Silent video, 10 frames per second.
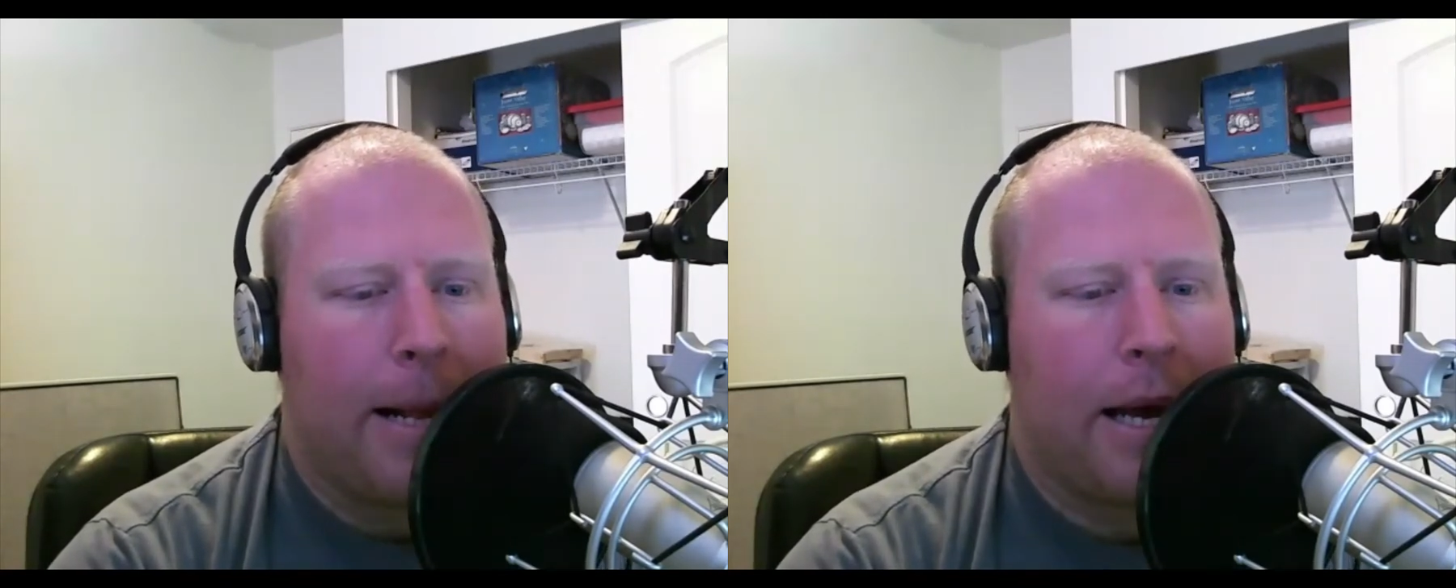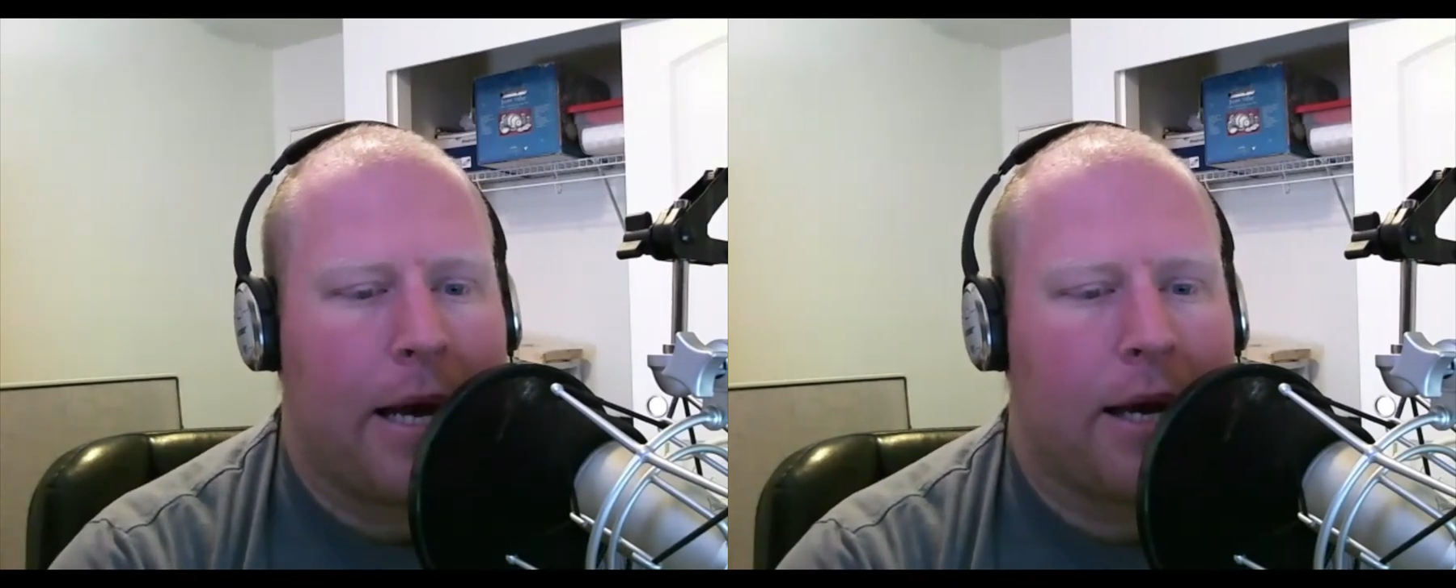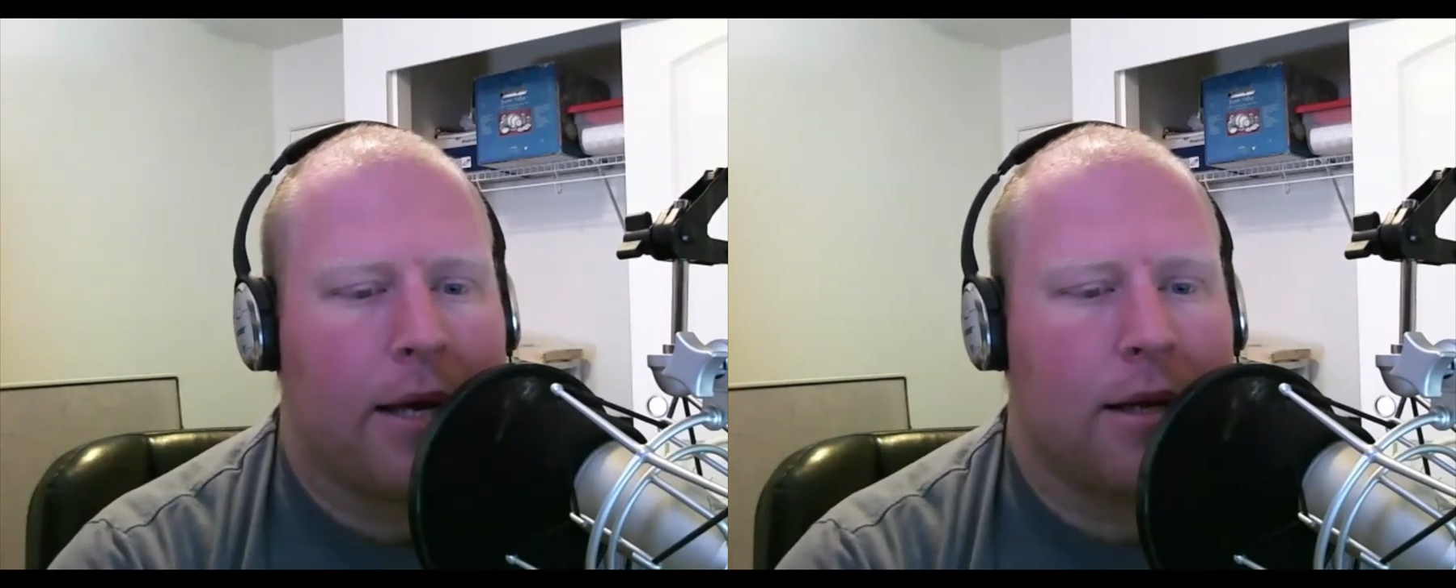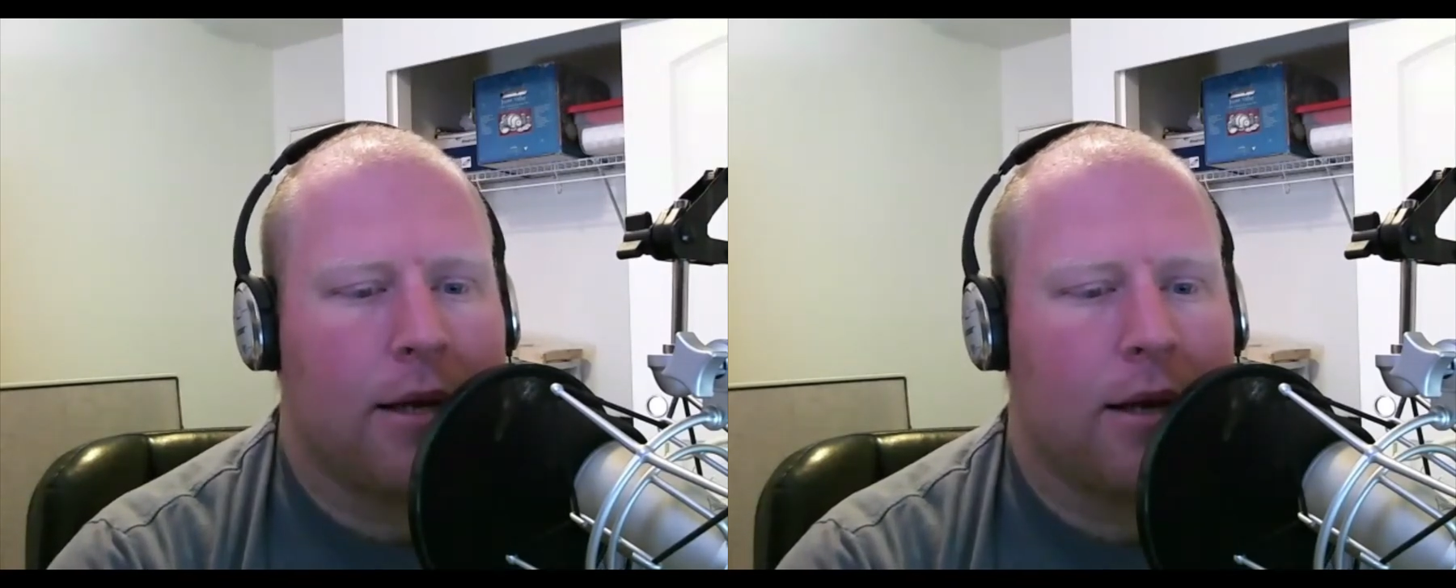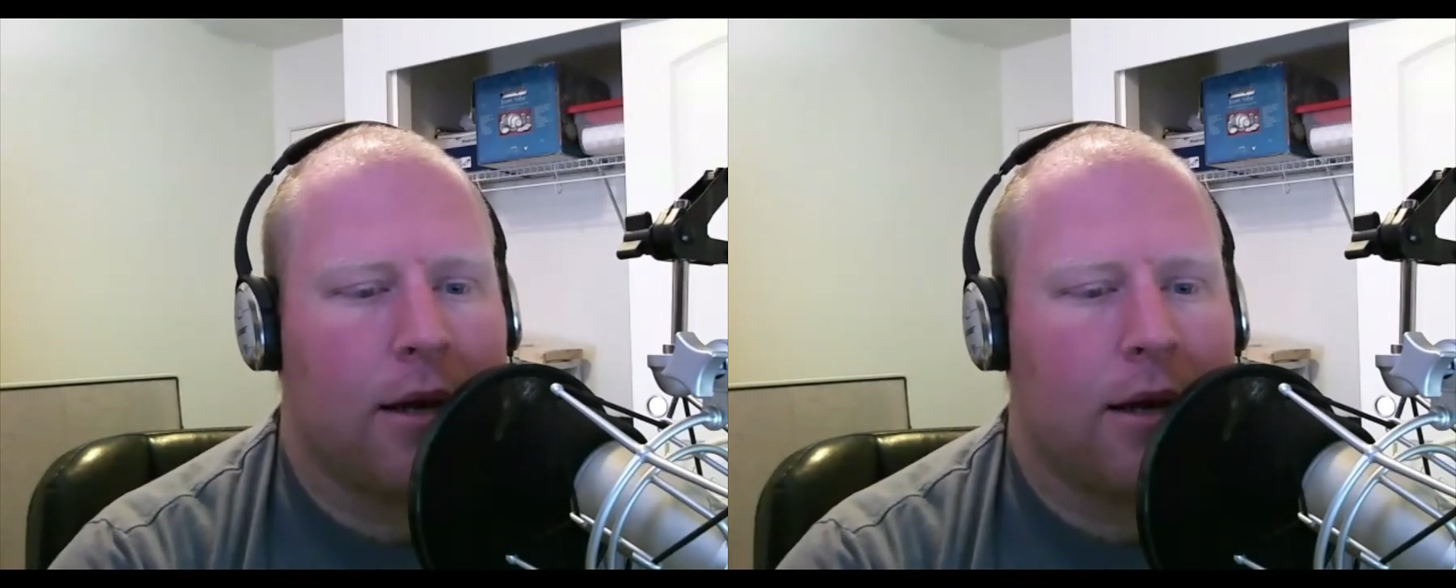and